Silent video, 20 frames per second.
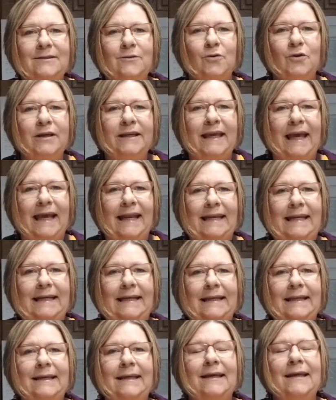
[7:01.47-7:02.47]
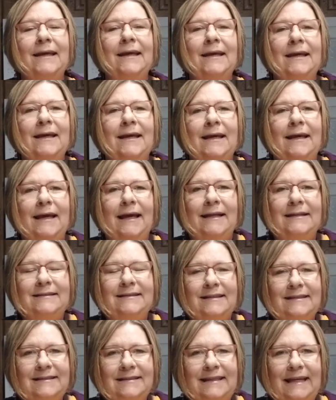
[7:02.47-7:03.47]
organically and
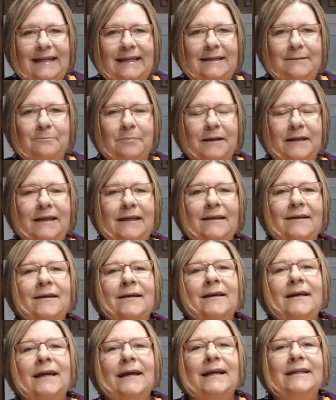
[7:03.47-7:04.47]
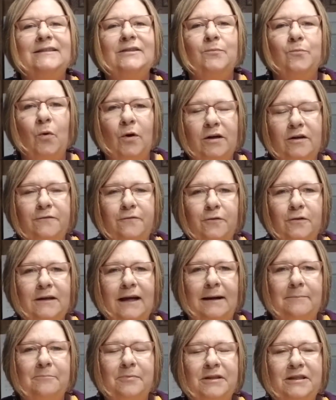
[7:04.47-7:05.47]
sustainably. It's a wonderful
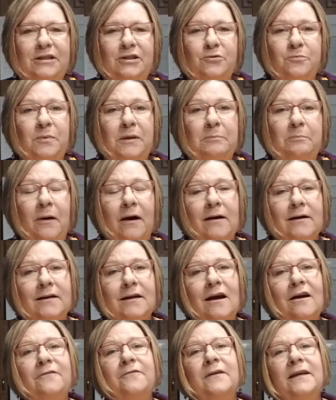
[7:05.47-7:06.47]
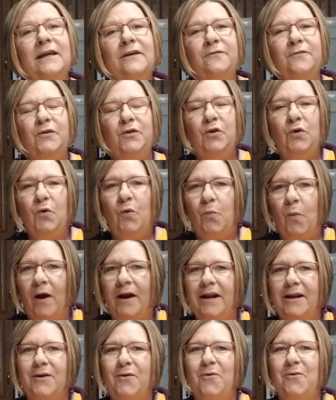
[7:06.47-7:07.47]
company to be part of. If you
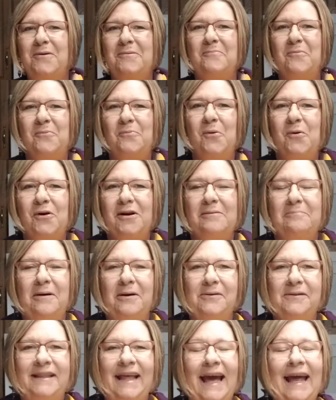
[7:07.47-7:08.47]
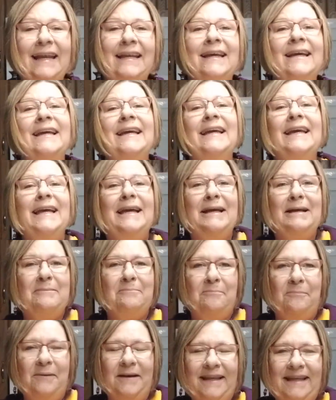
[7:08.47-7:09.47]
want to know more about that,
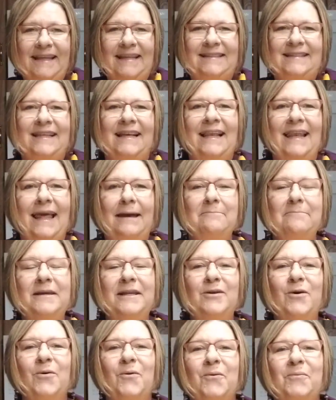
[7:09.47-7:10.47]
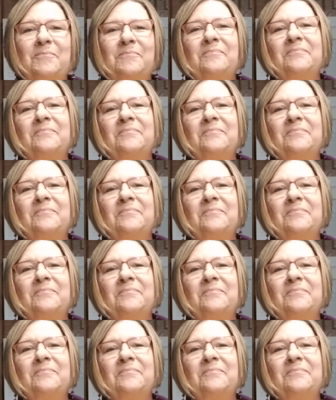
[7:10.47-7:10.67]
please let me know.